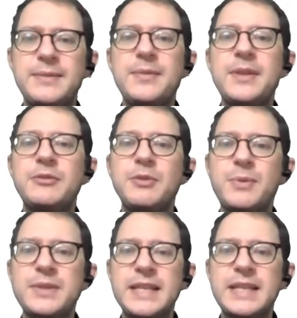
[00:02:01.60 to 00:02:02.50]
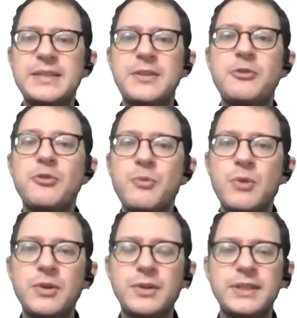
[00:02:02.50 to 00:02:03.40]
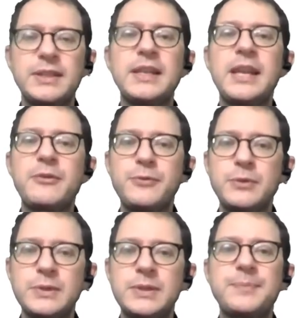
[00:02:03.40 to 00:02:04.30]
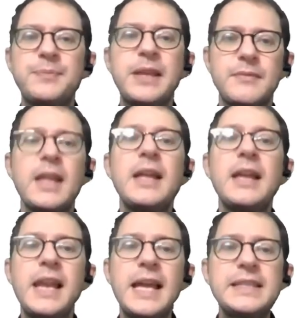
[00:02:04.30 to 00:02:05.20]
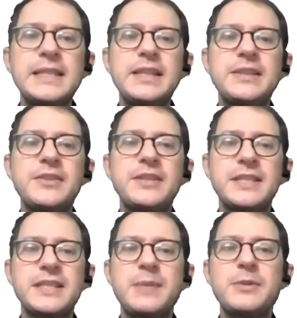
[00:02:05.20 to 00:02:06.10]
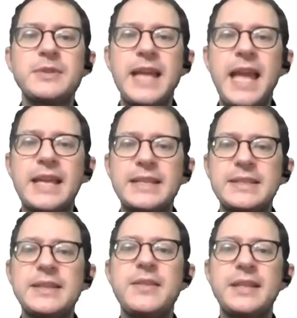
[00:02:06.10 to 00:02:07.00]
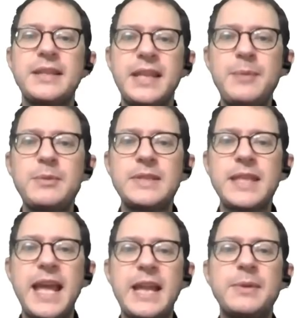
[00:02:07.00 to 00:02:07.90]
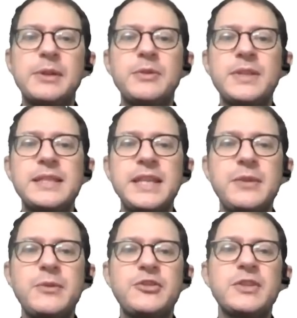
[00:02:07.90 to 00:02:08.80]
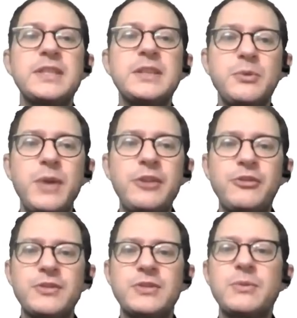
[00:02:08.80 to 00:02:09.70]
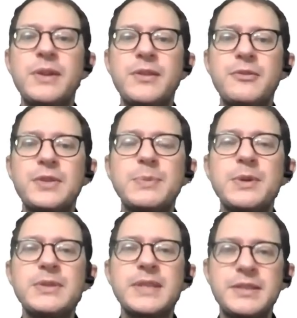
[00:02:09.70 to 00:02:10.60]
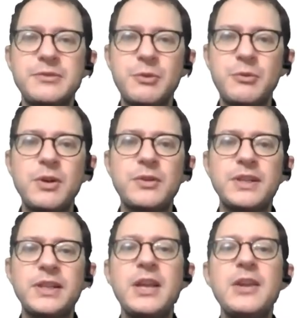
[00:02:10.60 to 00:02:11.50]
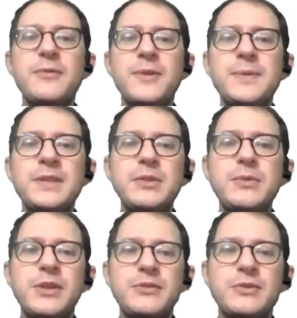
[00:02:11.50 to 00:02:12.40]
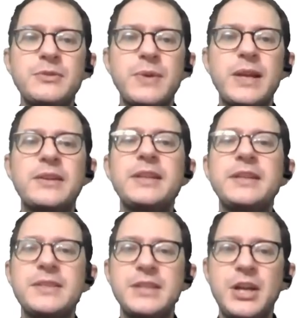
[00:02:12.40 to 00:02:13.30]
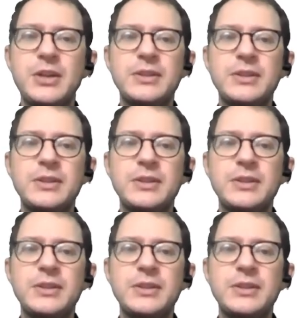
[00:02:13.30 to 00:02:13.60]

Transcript: that represents the reward, like food. Lastly, there is a stimulus S that enables the animal to distinguish situations where the response is rewarded from situations where it is not.